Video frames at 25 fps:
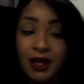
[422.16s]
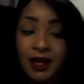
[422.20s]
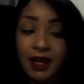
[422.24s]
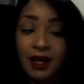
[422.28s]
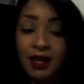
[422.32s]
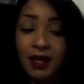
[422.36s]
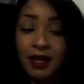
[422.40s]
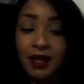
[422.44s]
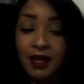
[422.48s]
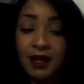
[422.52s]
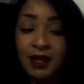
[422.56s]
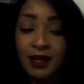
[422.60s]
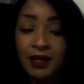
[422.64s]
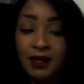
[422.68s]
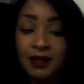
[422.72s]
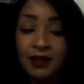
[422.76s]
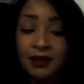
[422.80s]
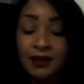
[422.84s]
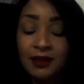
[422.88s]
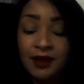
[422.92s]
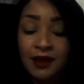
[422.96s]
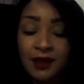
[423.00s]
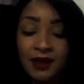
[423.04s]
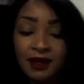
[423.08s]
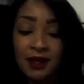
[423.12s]

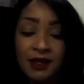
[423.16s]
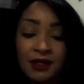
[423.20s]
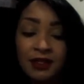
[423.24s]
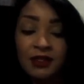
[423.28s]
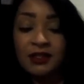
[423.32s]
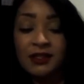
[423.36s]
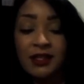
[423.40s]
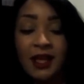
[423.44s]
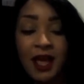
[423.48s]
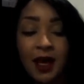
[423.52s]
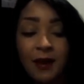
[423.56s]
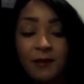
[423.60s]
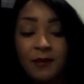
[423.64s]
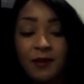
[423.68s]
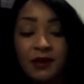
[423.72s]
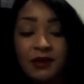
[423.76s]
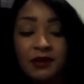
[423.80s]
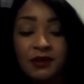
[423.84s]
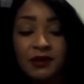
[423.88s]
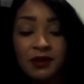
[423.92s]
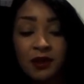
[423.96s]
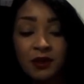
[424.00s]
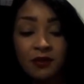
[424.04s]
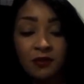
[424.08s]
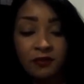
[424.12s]
And it just
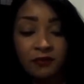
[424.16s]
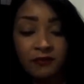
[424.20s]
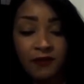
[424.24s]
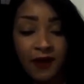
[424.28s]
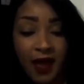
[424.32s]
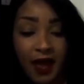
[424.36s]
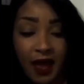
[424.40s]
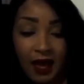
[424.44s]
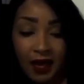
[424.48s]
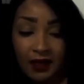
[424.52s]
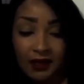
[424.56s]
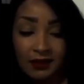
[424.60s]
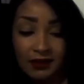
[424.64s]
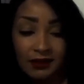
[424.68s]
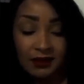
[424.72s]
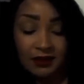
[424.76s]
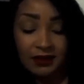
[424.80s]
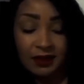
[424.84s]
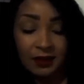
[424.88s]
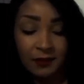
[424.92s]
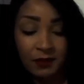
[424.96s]
happened so fast.